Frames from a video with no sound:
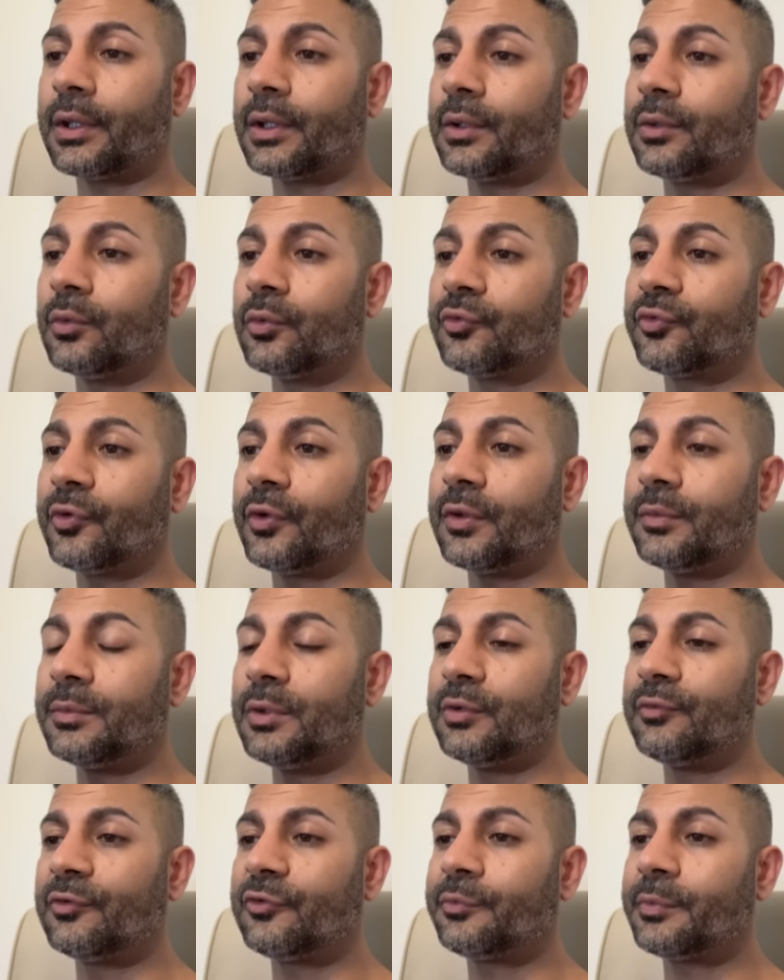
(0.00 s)
an
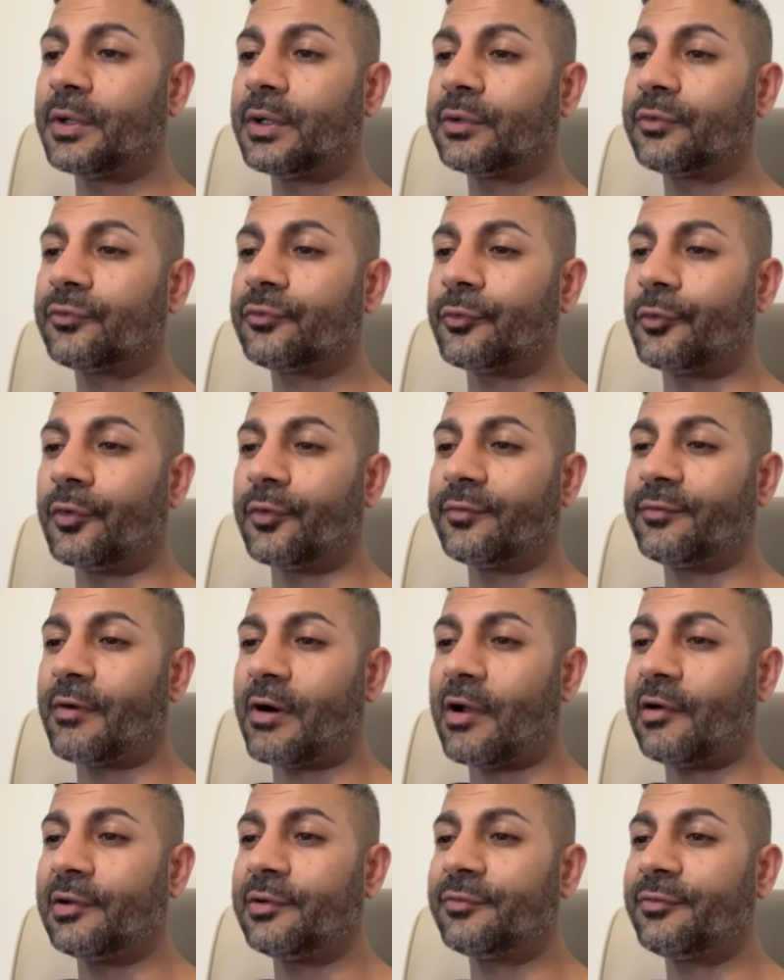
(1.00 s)
autoimmune response or a
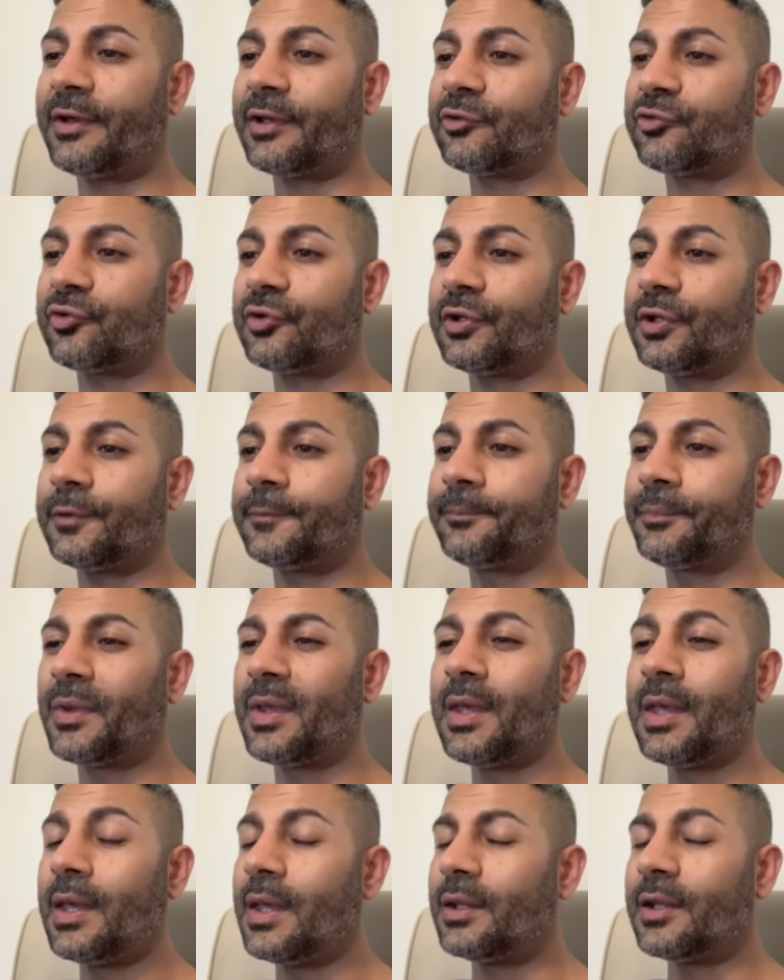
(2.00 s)
viral infection.
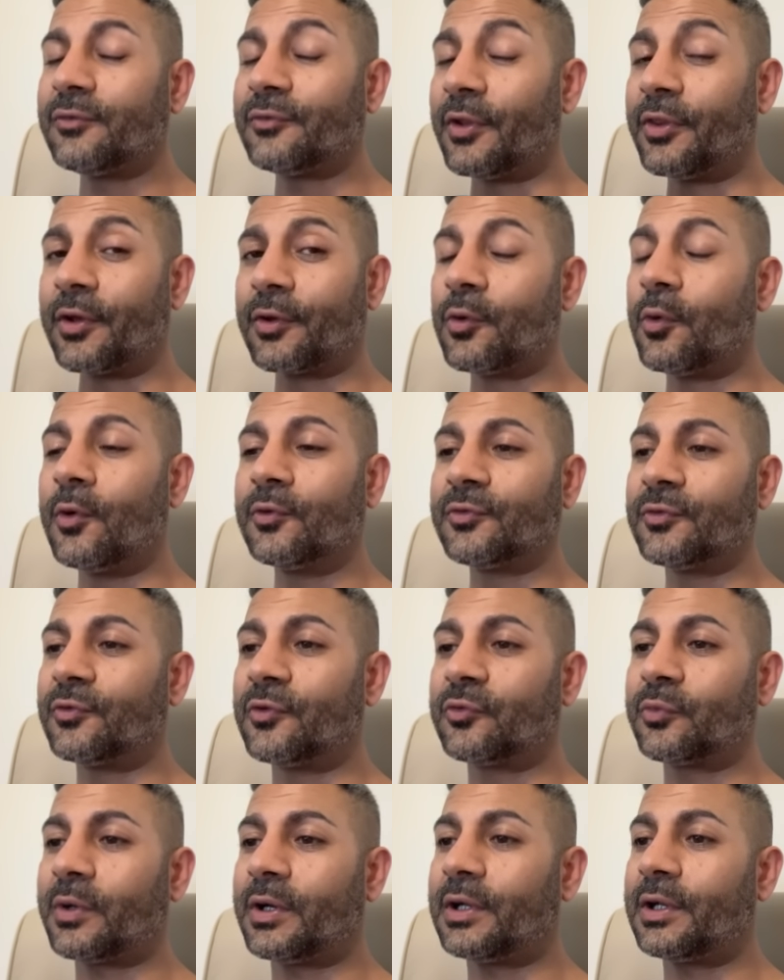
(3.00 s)
There's other causes
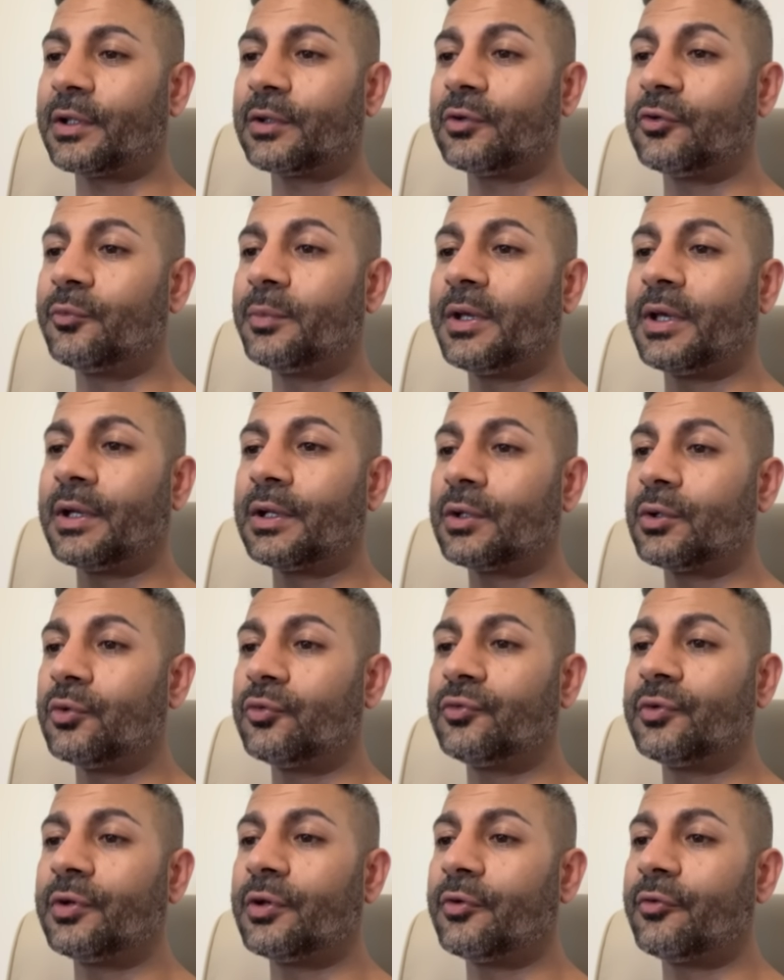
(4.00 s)
as well. It could be an
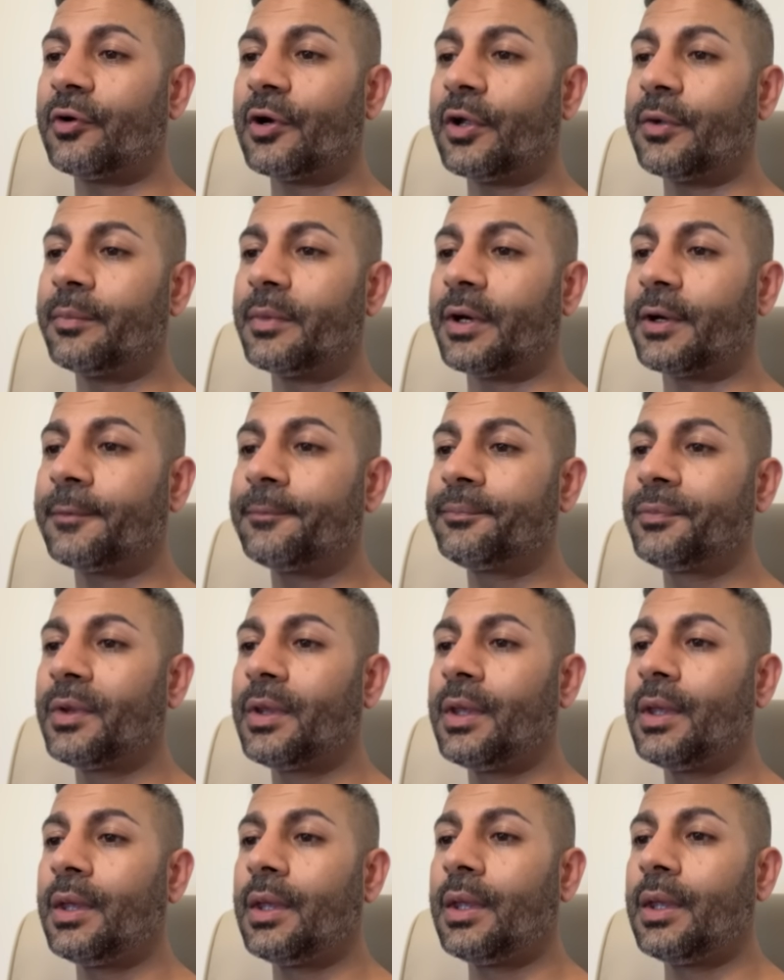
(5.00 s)
acoustic neuroma.
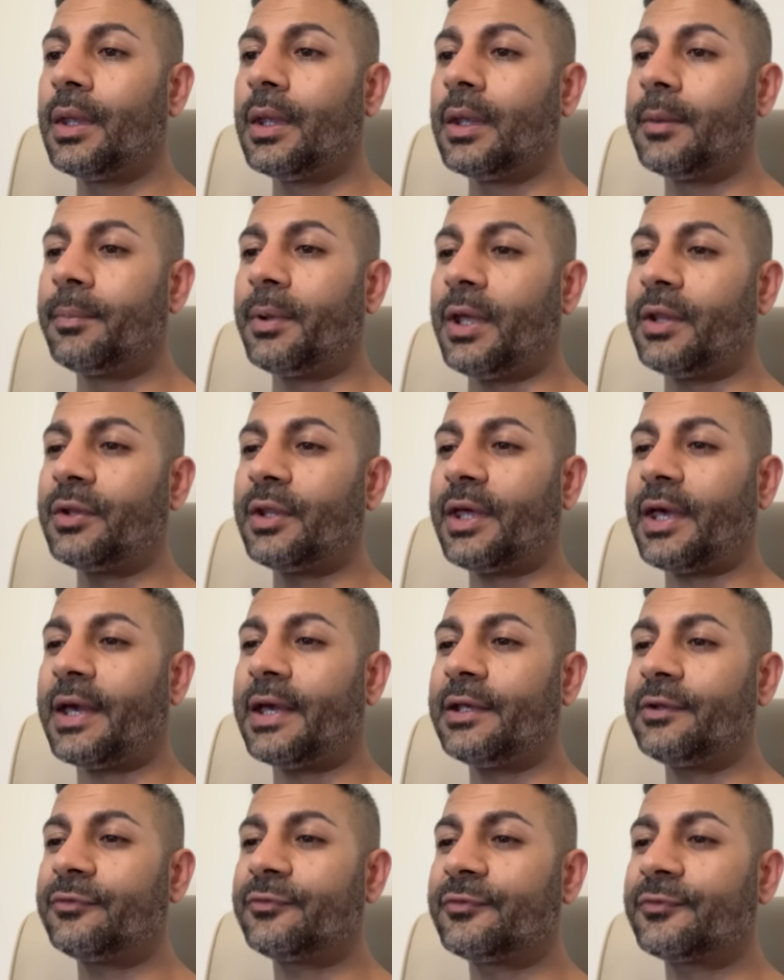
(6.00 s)
But in the
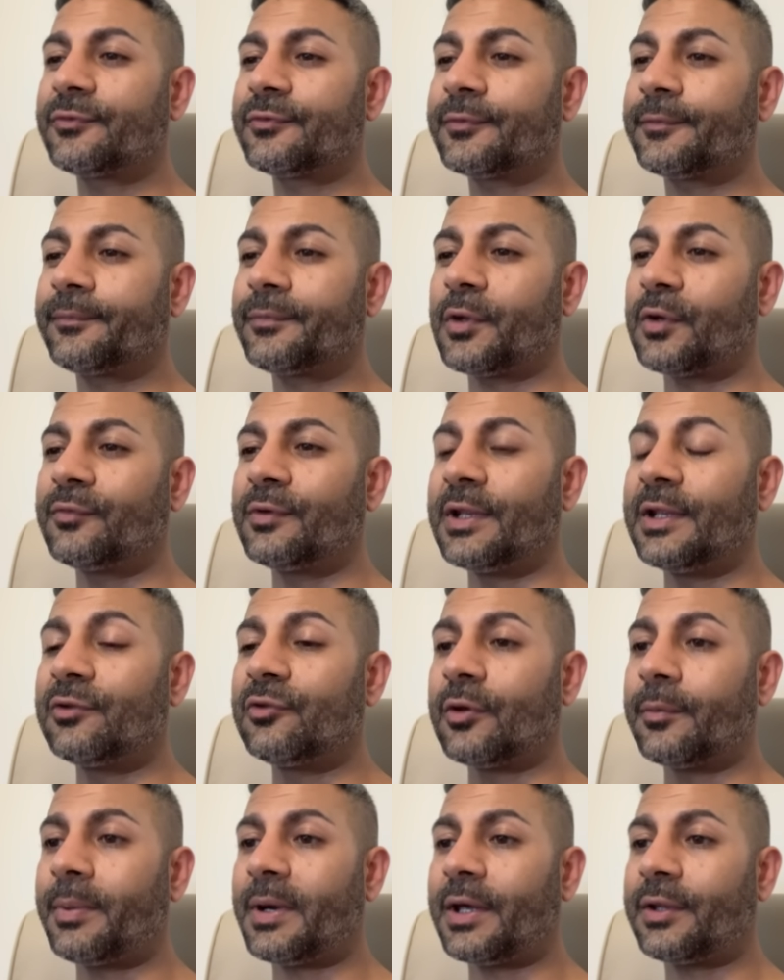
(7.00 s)
case of an
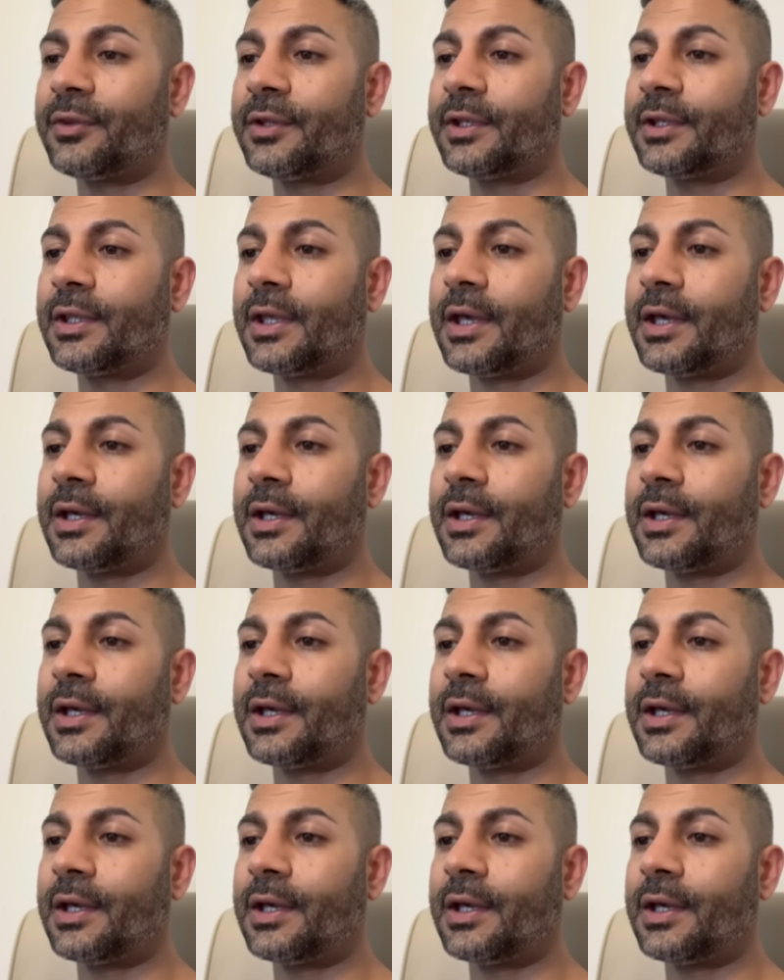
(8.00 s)
idiopathic